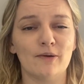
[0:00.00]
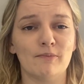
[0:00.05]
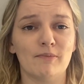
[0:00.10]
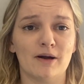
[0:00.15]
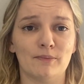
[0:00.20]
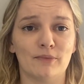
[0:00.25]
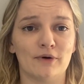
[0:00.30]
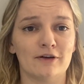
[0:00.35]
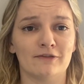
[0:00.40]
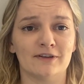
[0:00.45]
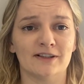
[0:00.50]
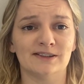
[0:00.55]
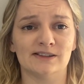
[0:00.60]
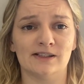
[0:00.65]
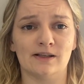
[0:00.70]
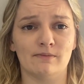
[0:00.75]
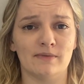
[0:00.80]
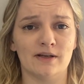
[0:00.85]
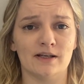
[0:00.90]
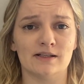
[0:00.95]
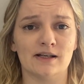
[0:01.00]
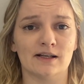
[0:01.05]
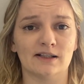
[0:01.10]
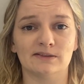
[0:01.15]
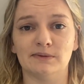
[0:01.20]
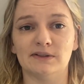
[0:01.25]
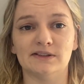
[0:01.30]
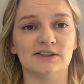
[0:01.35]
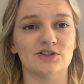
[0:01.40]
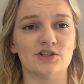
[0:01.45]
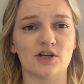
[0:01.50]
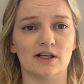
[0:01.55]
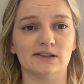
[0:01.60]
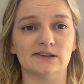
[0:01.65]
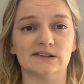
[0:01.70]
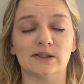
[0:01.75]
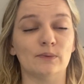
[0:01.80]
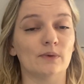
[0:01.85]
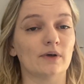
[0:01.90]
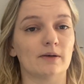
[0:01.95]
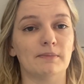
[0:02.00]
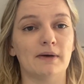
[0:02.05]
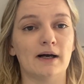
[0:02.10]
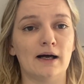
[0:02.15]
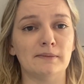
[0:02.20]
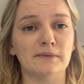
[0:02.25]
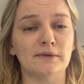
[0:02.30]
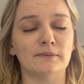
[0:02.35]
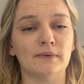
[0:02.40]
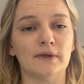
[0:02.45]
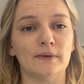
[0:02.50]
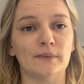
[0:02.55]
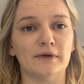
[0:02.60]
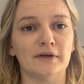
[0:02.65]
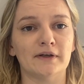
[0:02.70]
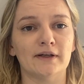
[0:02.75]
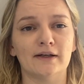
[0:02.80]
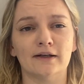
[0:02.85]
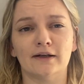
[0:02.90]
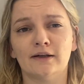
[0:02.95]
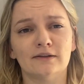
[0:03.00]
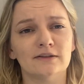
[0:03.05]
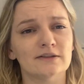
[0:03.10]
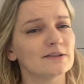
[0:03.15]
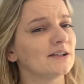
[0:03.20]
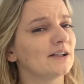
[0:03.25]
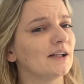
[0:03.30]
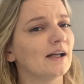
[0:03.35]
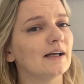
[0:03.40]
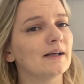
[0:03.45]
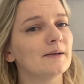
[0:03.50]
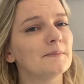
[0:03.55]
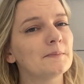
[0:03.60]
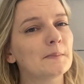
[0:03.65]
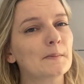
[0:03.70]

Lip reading: My boyfriend sent me a text message asking what apartment we were in, and I was just like,